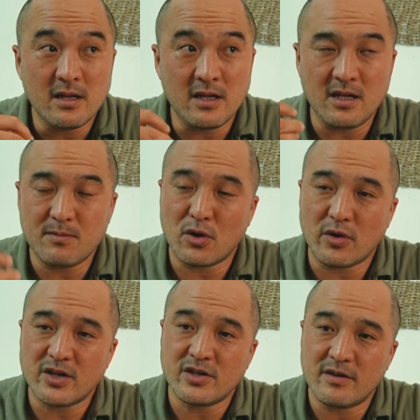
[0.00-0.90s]
the
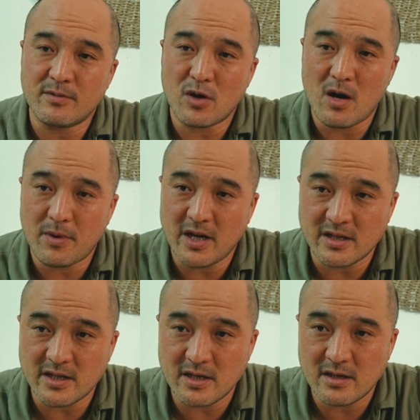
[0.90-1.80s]
progression of the property
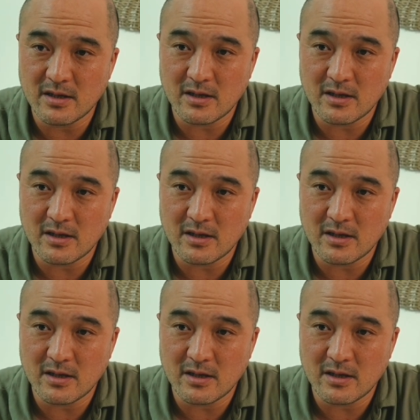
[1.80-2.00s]
as it